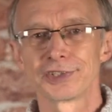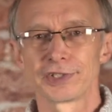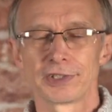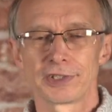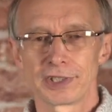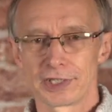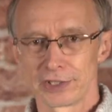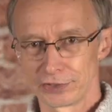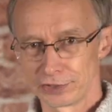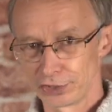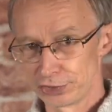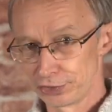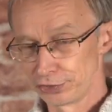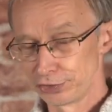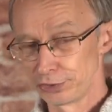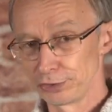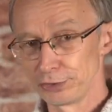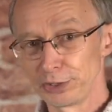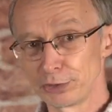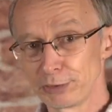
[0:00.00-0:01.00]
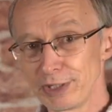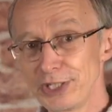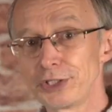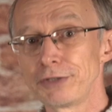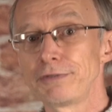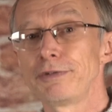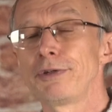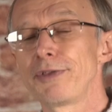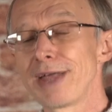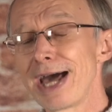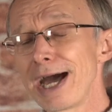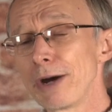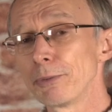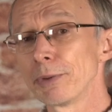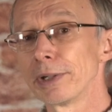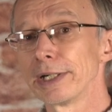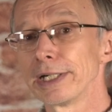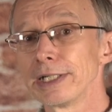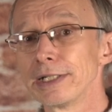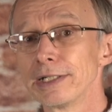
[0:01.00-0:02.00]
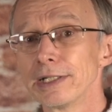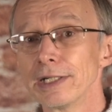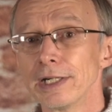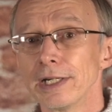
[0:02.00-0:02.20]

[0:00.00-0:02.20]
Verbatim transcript: and do your interview that way.